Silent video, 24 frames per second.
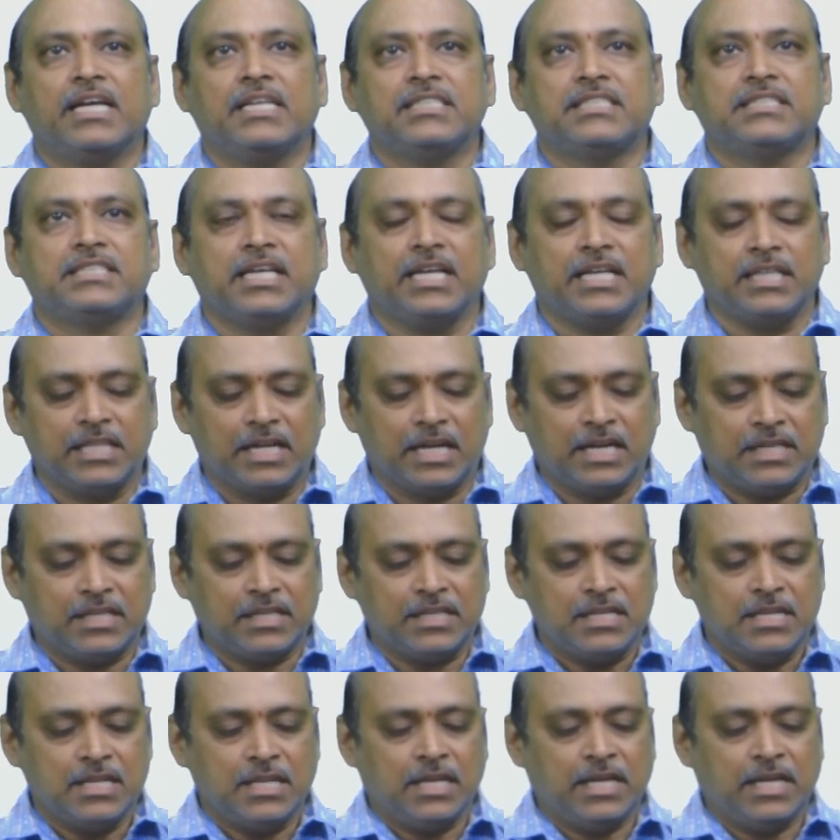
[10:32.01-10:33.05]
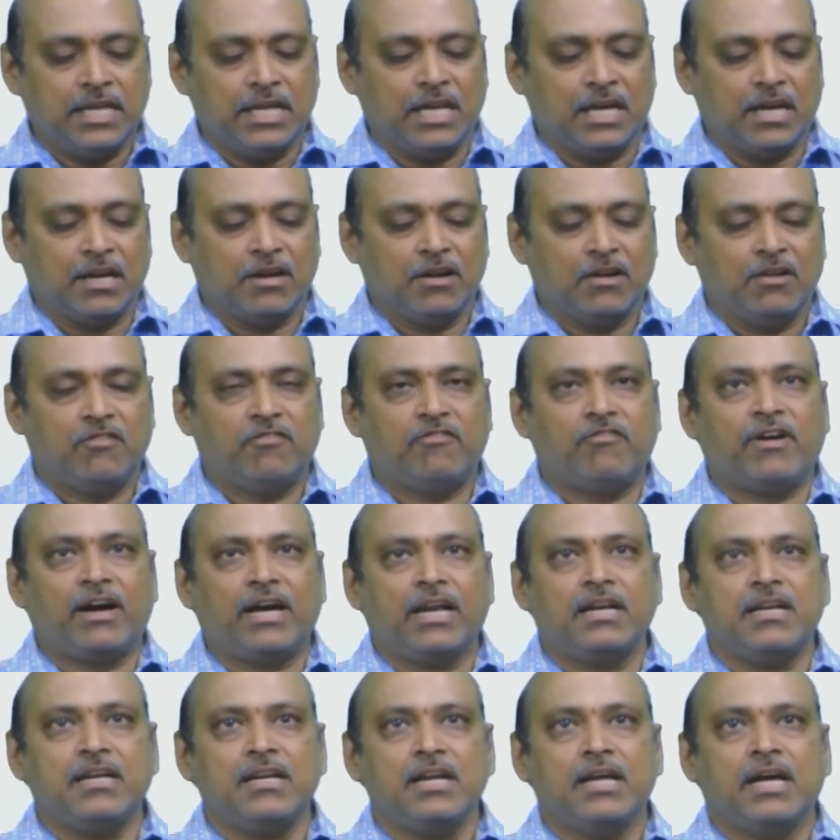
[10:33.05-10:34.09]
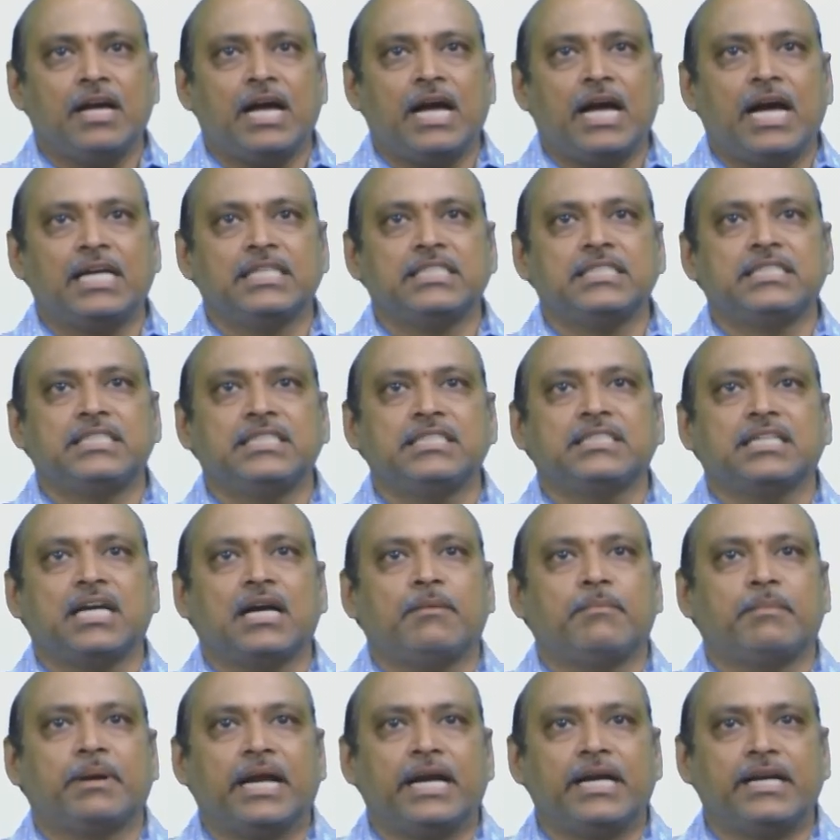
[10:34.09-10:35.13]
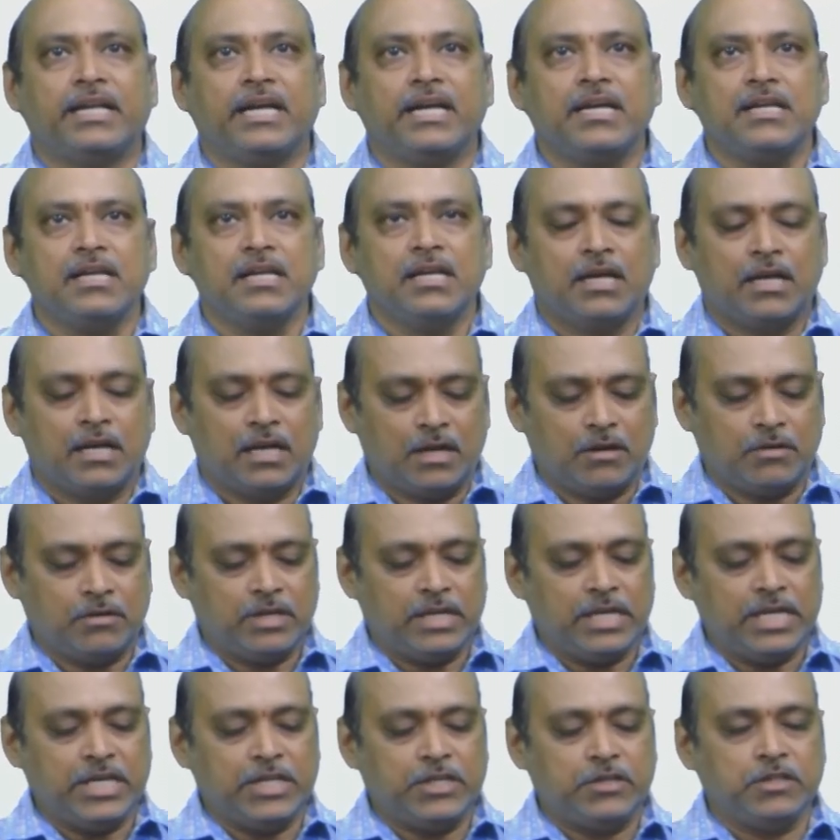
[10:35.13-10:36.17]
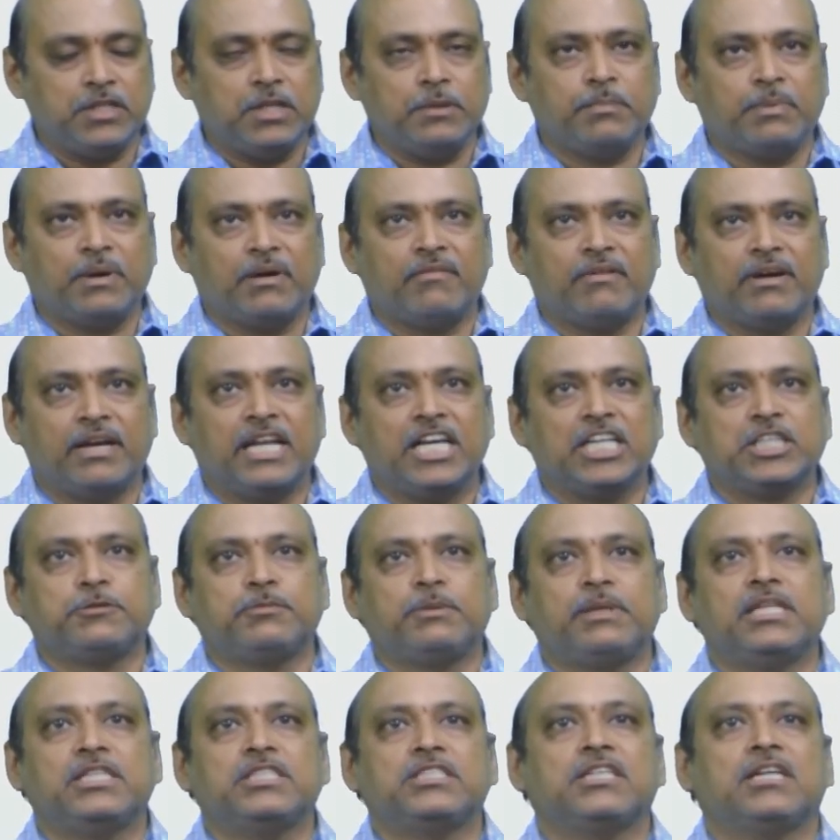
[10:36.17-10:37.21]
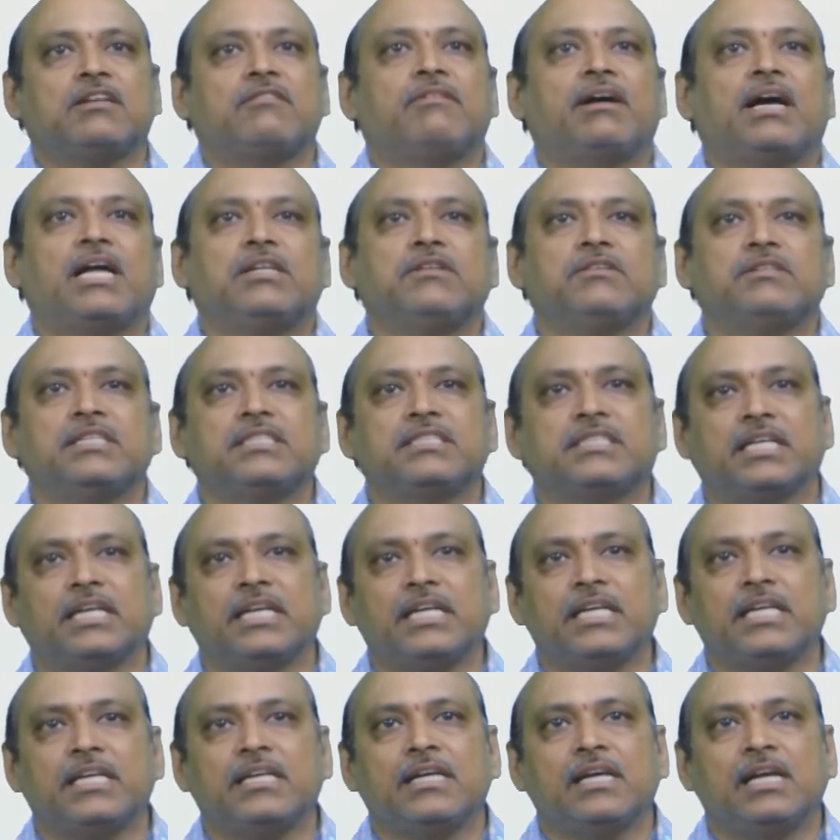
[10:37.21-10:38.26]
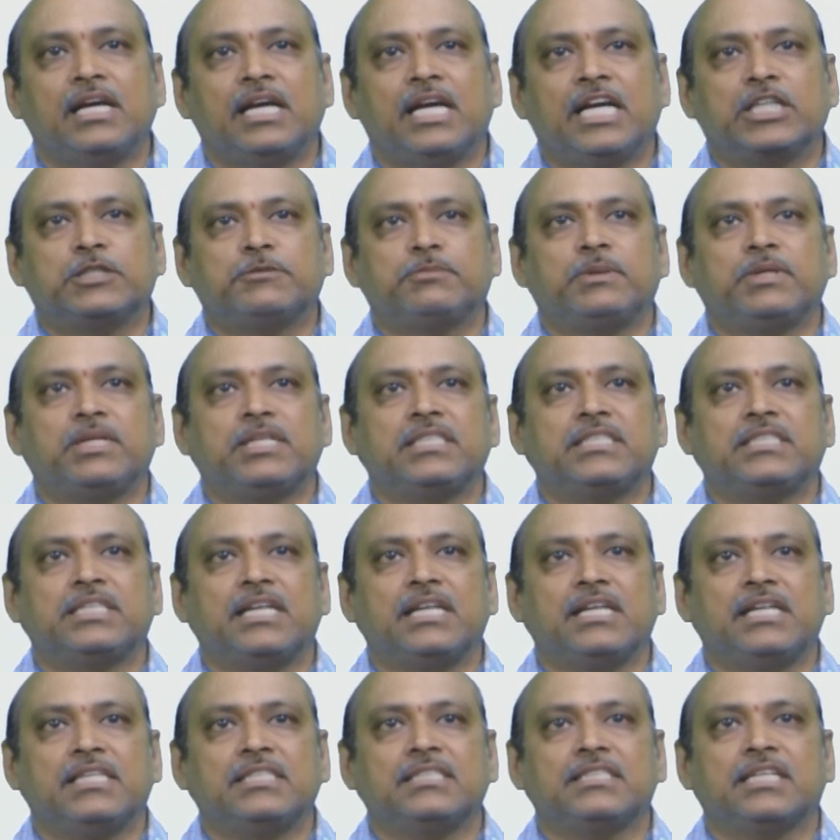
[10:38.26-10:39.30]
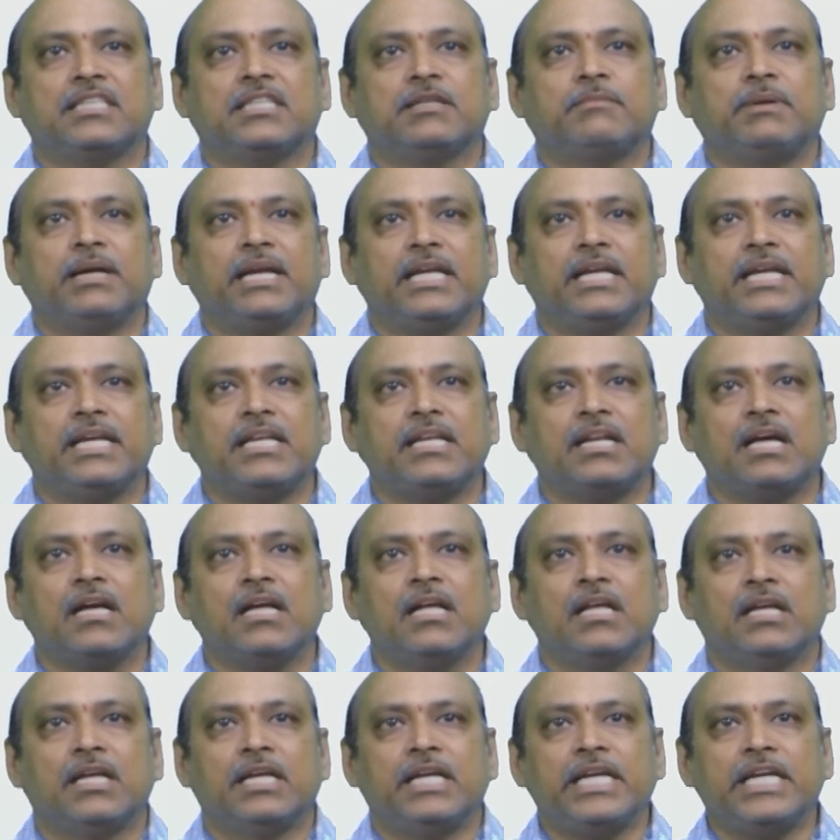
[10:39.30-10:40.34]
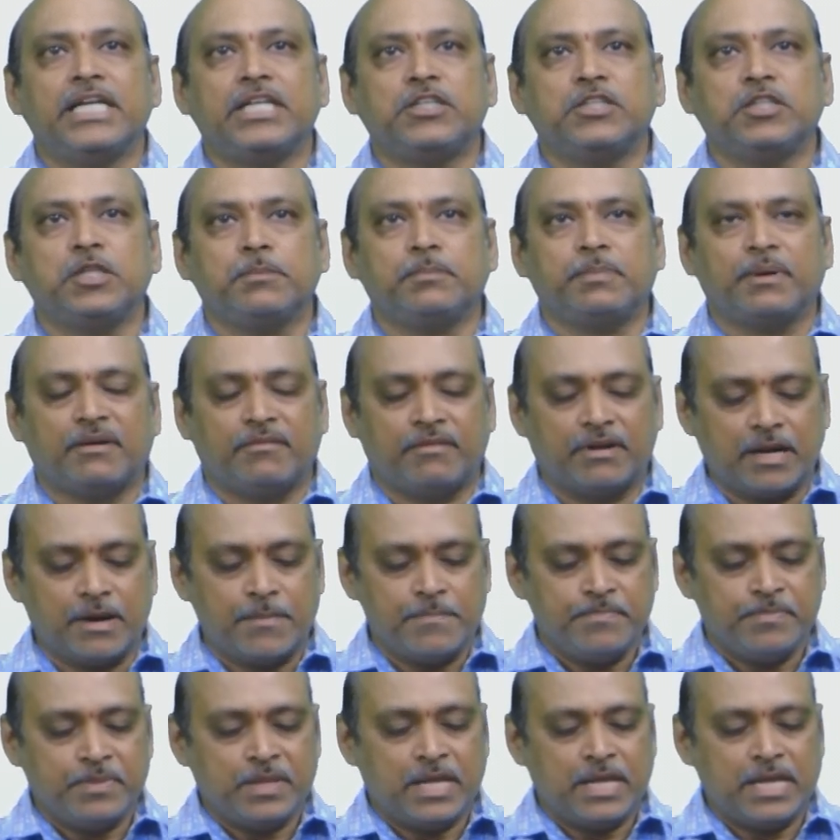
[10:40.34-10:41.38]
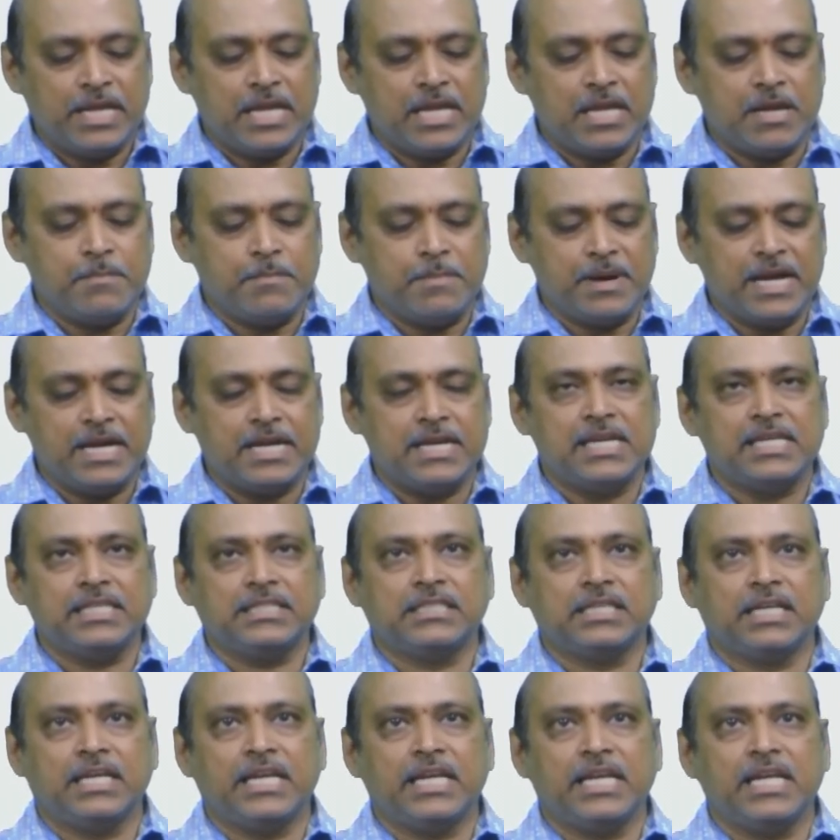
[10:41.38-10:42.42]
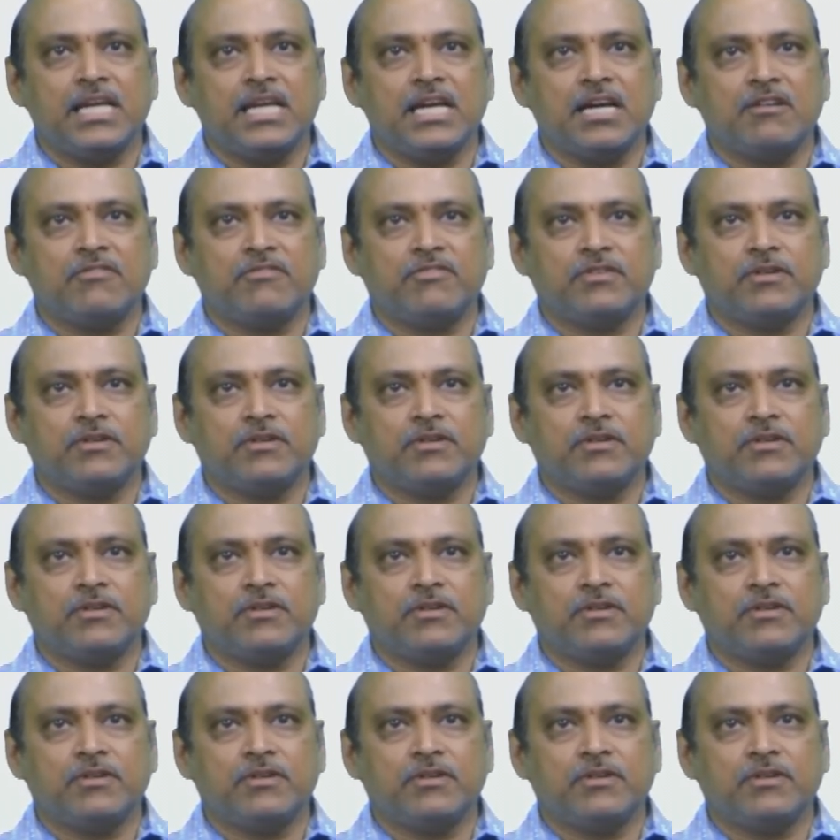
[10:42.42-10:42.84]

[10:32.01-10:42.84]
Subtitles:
say that here 1 as it is I am writing. Now e to the power, exponential value is e, exponential is nothing but e na, e to the power e minus ef